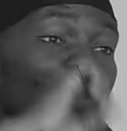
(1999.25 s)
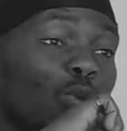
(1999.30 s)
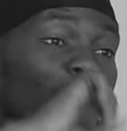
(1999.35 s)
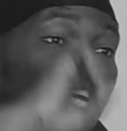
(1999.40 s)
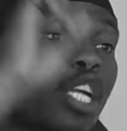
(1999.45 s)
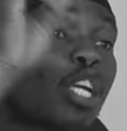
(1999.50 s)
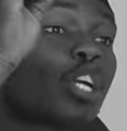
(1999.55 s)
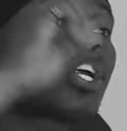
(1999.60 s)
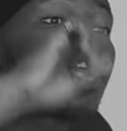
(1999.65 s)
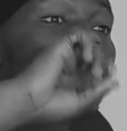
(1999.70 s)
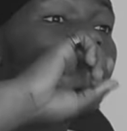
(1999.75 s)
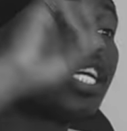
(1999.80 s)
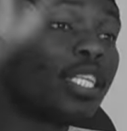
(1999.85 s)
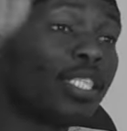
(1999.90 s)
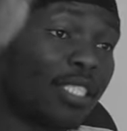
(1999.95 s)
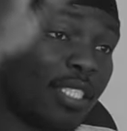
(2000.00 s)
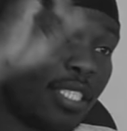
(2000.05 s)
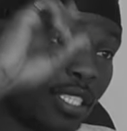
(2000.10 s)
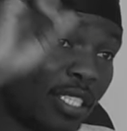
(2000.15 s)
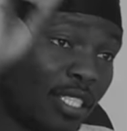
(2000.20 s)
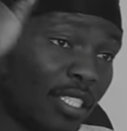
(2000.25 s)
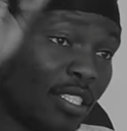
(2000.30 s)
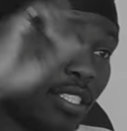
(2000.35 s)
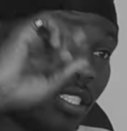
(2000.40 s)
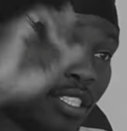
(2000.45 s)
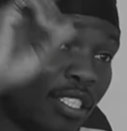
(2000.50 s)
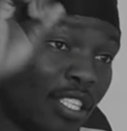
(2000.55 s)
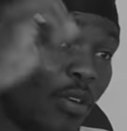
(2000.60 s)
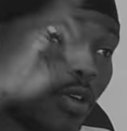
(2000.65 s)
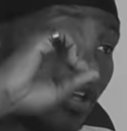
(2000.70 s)
were crazy.
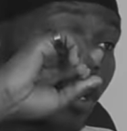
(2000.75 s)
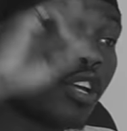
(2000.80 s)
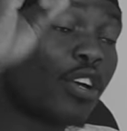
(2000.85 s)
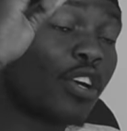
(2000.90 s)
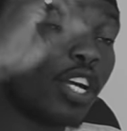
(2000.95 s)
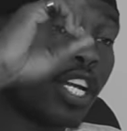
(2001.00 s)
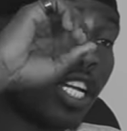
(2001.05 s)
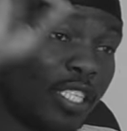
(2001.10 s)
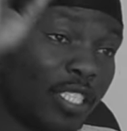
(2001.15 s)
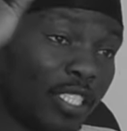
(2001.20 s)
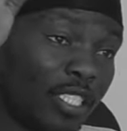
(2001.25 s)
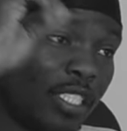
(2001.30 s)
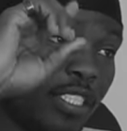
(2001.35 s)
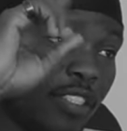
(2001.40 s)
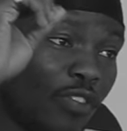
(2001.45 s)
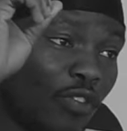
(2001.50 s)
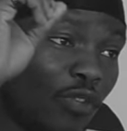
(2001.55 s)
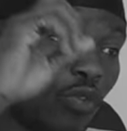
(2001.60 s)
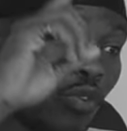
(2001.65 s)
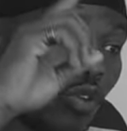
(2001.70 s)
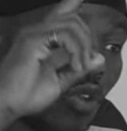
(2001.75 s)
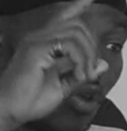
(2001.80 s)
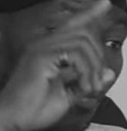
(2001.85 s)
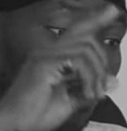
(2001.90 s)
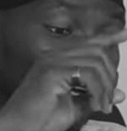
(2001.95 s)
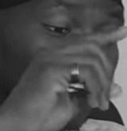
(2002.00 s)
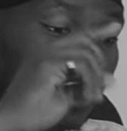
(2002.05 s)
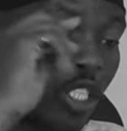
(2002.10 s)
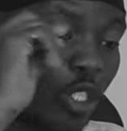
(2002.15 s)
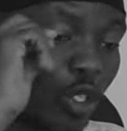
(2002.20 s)
They were crazy,
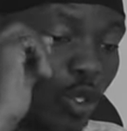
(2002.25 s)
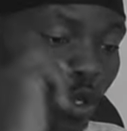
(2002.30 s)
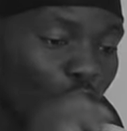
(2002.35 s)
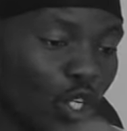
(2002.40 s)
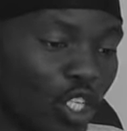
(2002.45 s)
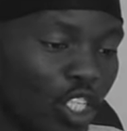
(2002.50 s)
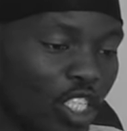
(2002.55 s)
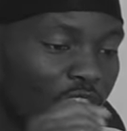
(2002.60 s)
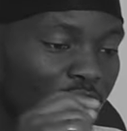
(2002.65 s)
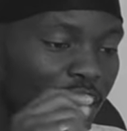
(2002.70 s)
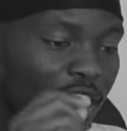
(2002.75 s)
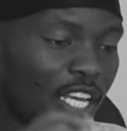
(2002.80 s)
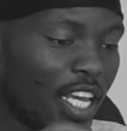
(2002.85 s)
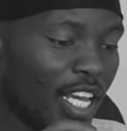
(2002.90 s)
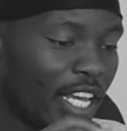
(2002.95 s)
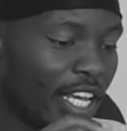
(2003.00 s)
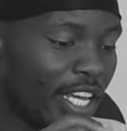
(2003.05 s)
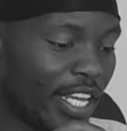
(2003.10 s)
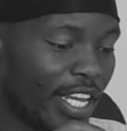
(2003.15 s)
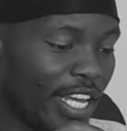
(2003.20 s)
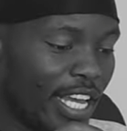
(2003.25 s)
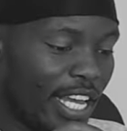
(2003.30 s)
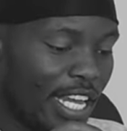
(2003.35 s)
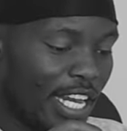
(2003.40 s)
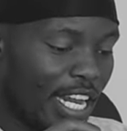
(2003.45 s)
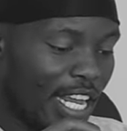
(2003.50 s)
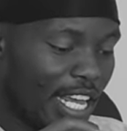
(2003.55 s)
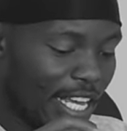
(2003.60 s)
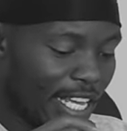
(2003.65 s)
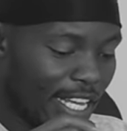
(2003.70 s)
but you couldn't take
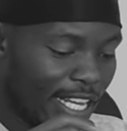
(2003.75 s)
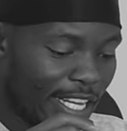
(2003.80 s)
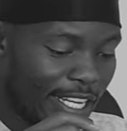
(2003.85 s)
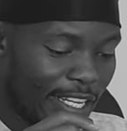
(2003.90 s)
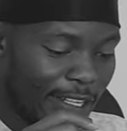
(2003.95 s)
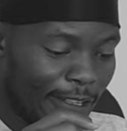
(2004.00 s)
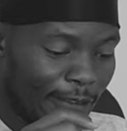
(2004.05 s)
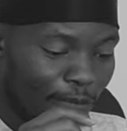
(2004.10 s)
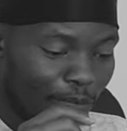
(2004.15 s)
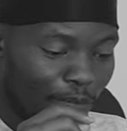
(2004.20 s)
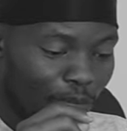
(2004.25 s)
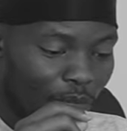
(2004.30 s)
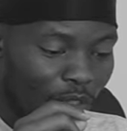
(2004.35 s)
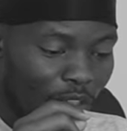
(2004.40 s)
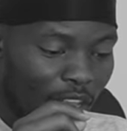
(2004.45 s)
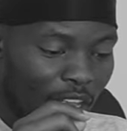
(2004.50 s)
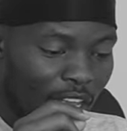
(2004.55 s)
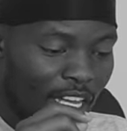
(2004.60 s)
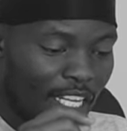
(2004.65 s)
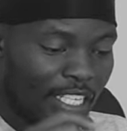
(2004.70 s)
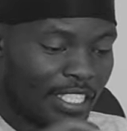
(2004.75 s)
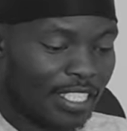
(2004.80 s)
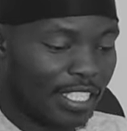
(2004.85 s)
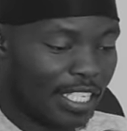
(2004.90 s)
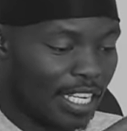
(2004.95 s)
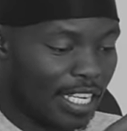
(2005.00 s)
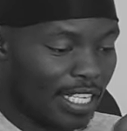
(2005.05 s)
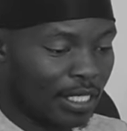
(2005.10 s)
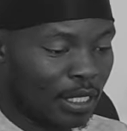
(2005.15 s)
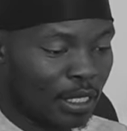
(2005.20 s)
like a
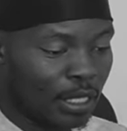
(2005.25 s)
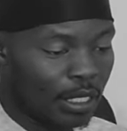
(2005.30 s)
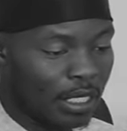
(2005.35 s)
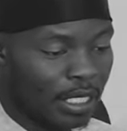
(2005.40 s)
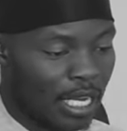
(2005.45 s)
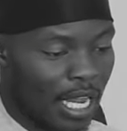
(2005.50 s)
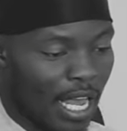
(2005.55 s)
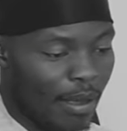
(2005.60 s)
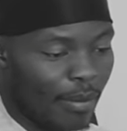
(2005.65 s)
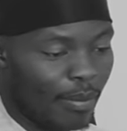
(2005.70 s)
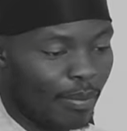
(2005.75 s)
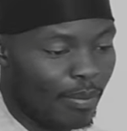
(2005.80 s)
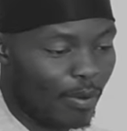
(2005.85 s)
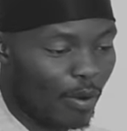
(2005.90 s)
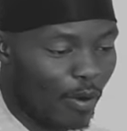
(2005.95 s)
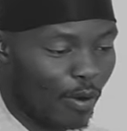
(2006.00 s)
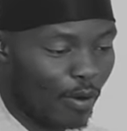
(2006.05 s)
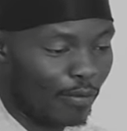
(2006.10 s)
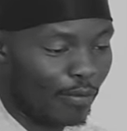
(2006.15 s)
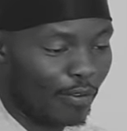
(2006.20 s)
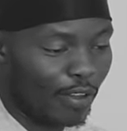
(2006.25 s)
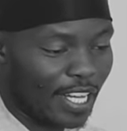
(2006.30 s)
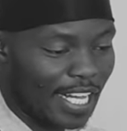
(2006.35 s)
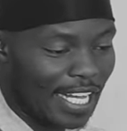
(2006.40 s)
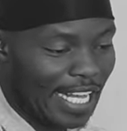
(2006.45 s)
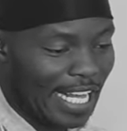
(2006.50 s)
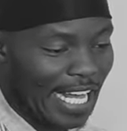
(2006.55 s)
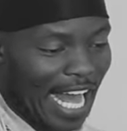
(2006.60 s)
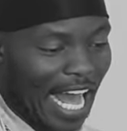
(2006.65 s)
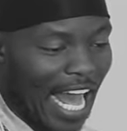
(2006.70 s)
certain type of a
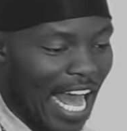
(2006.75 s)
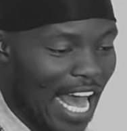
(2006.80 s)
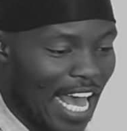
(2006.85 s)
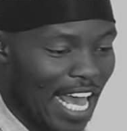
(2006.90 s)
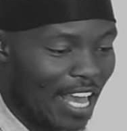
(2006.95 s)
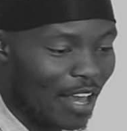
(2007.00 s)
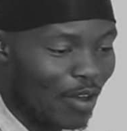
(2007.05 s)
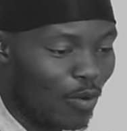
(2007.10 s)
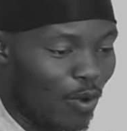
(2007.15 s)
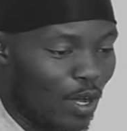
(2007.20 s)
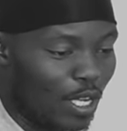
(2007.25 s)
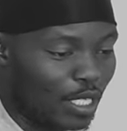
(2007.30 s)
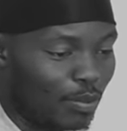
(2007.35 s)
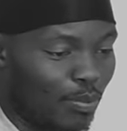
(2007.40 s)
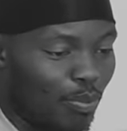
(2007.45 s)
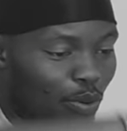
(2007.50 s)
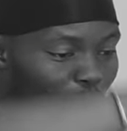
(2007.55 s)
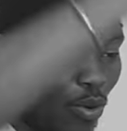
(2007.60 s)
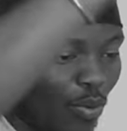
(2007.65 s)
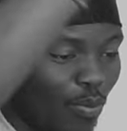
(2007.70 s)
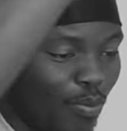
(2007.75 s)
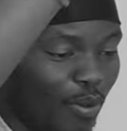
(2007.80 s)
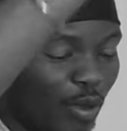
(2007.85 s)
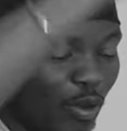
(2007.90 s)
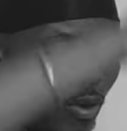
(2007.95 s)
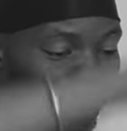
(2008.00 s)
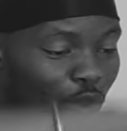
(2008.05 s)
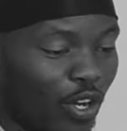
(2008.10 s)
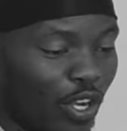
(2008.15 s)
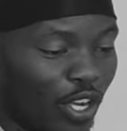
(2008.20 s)
guy who was
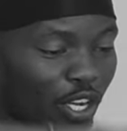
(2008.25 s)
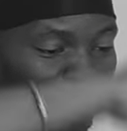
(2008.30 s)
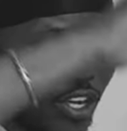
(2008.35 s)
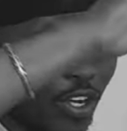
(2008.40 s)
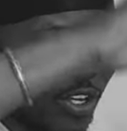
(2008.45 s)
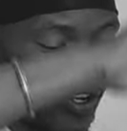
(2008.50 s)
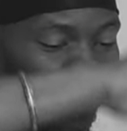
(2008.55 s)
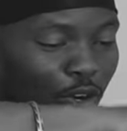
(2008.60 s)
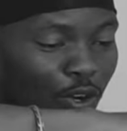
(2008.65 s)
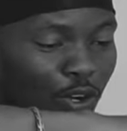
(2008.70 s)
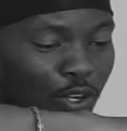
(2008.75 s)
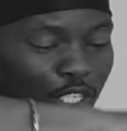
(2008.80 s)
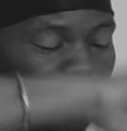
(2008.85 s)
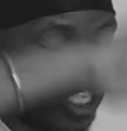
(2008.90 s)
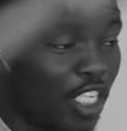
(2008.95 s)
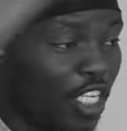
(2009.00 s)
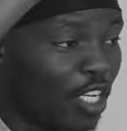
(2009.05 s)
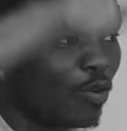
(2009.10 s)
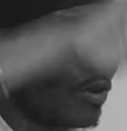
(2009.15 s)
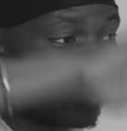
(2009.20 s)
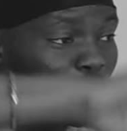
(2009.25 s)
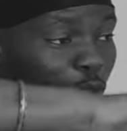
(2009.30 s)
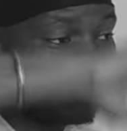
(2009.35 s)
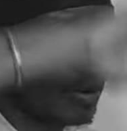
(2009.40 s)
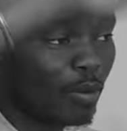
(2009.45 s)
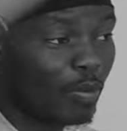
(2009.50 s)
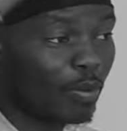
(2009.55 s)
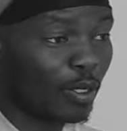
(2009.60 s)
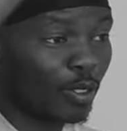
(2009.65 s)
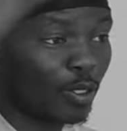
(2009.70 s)
popping or, or, or a chick was
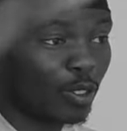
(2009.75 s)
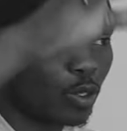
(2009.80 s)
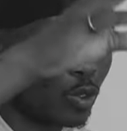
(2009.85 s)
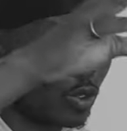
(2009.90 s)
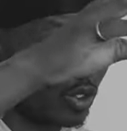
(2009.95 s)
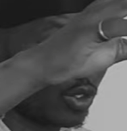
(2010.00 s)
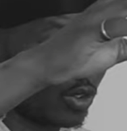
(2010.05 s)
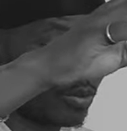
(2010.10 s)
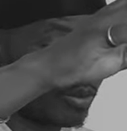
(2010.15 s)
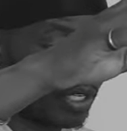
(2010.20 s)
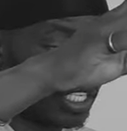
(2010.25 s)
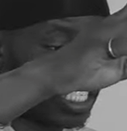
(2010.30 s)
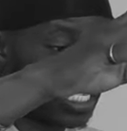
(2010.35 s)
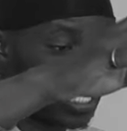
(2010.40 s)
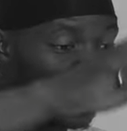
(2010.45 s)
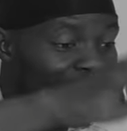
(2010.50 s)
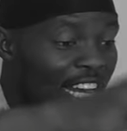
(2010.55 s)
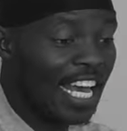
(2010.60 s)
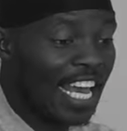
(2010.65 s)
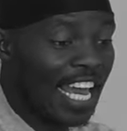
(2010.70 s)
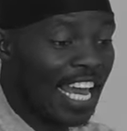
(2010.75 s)
popping on social media